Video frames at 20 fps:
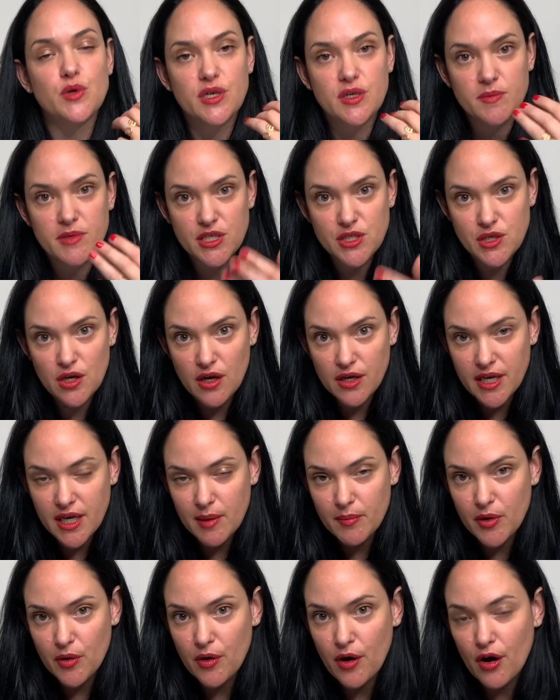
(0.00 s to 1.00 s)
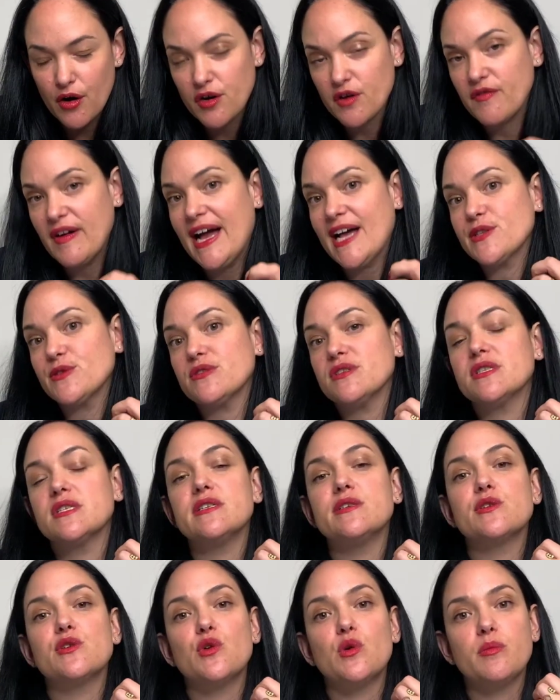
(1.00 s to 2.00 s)
going to be talking about cardiovascular
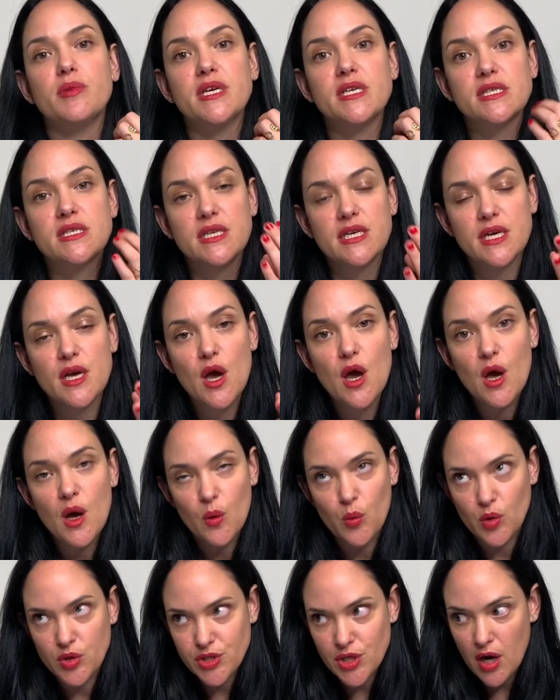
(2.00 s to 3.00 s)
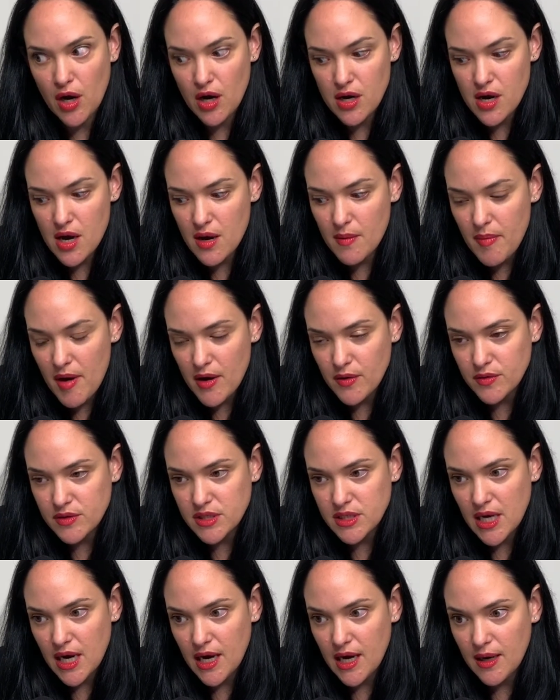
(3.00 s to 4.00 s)
disease and obesity. We'll talk
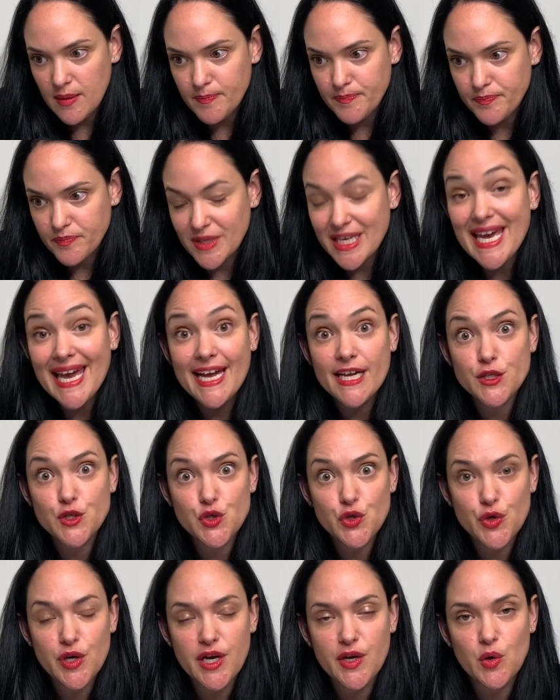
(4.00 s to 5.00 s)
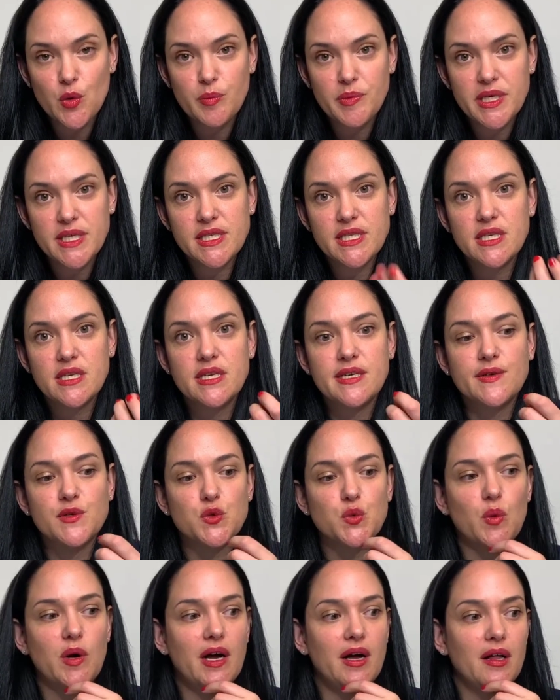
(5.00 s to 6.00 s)
about cancer and obesity
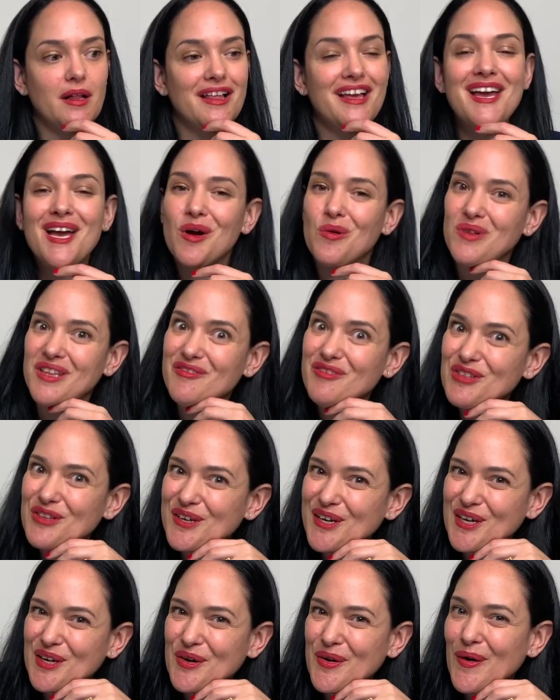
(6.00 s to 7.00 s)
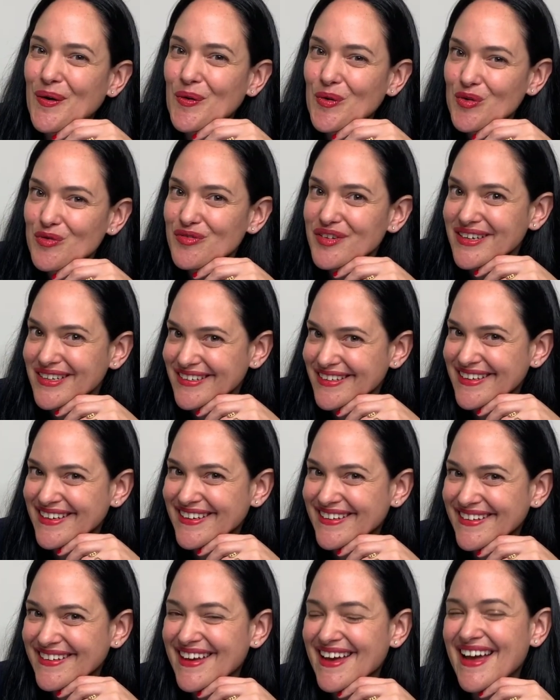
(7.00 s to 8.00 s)
as well. And we'll even look at
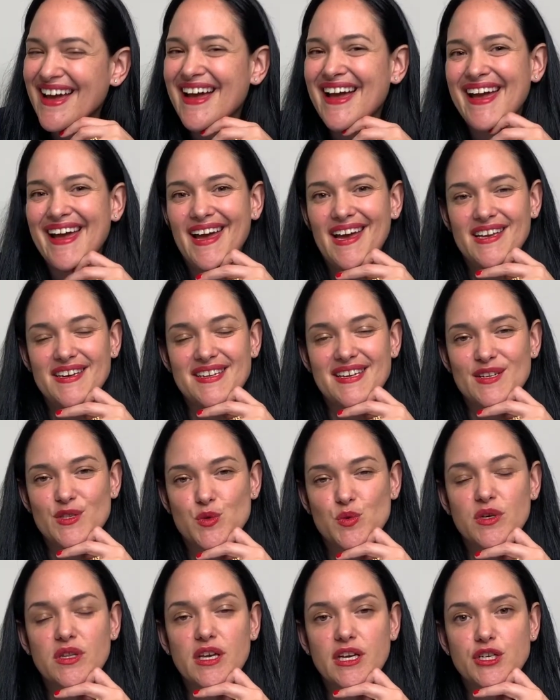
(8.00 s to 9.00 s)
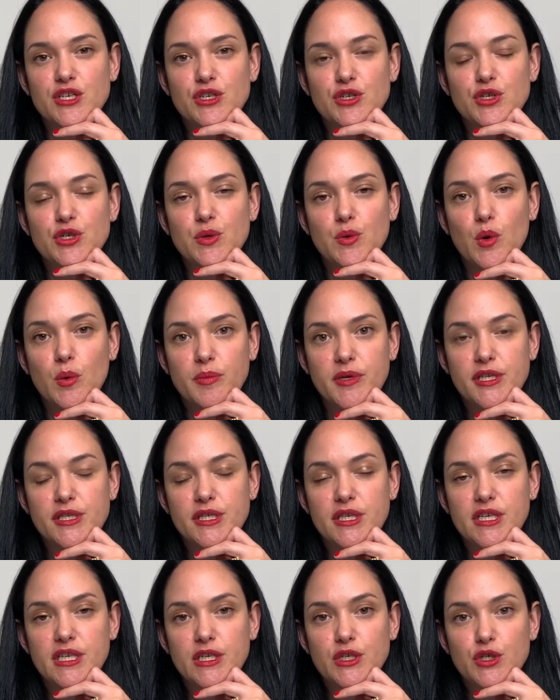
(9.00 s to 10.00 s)
COVID and its relation to
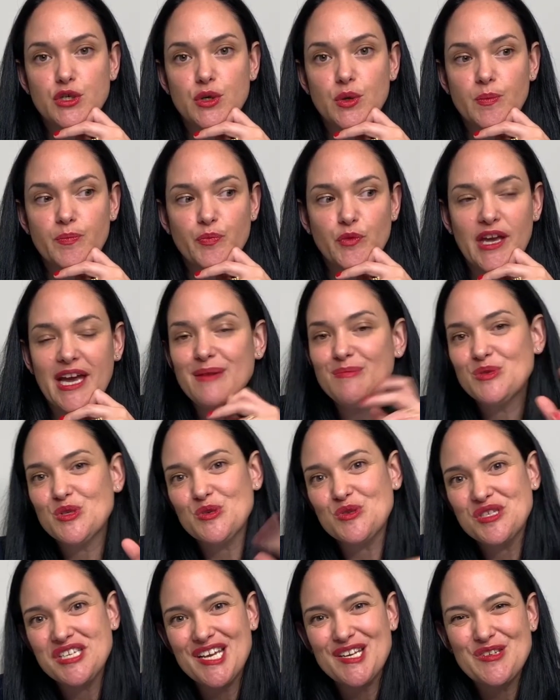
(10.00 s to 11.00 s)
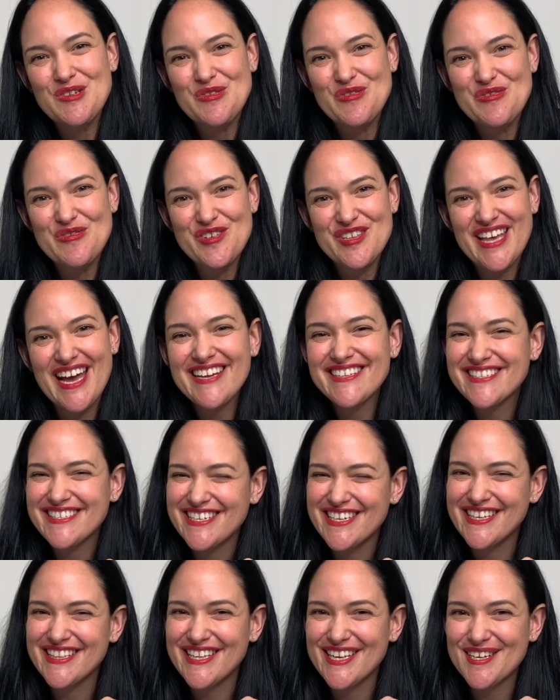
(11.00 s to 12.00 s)
obesity too. Okay, so stay tuned for that.
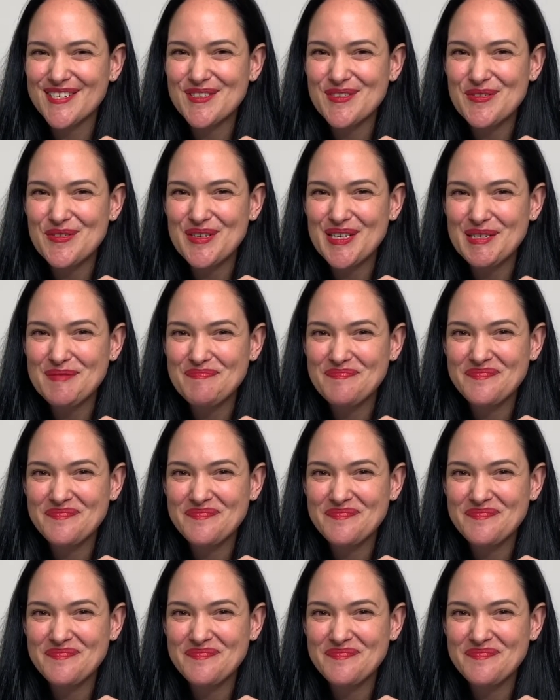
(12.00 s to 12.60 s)
See you in the next unit.